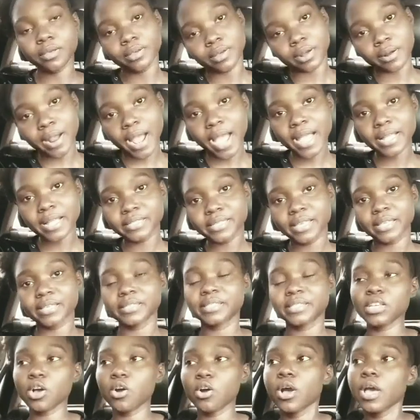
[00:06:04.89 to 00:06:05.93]
Alright,
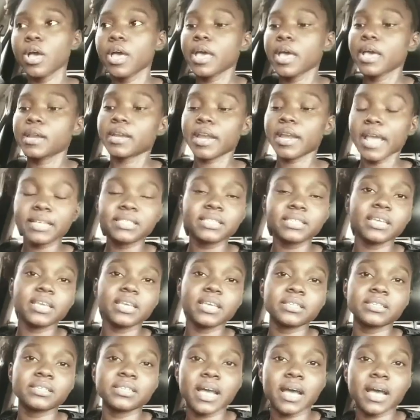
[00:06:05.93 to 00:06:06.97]
so the next thing
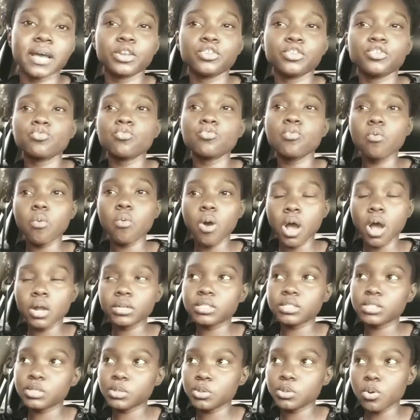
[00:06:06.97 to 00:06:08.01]
is that you
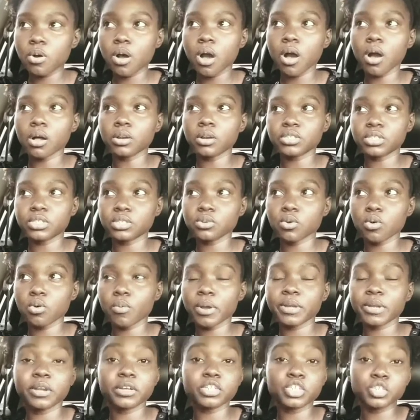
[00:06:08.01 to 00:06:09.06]
want to also,
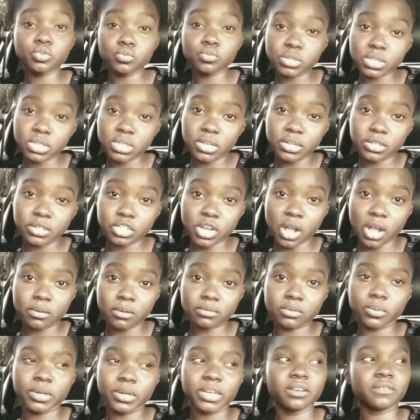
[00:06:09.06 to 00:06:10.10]
when you're choosing your
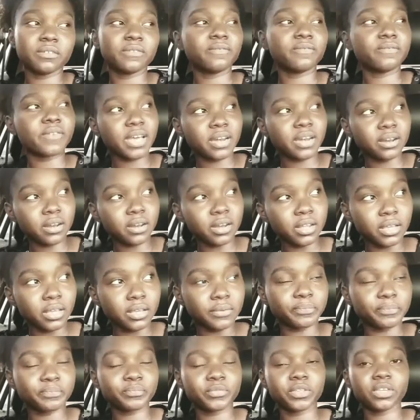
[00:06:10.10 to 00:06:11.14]
jobs, when you
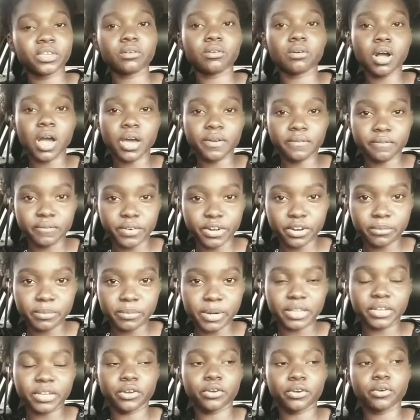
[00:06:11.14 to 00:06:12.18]
finally confirm
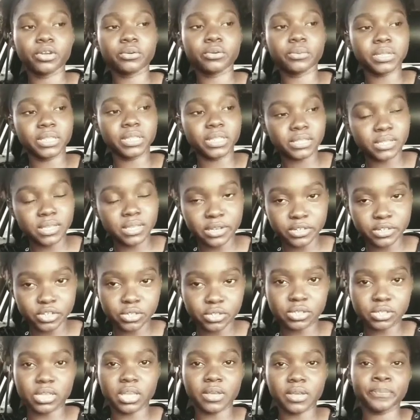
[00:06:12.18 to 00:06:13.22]
that you're going with this
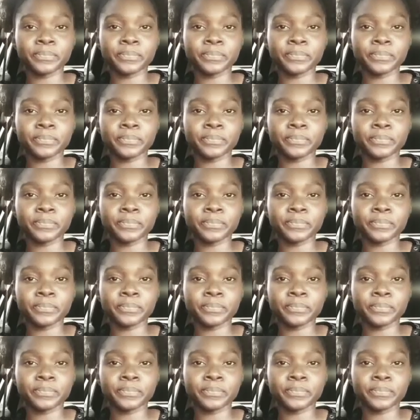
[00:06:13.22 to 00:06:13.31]
agency,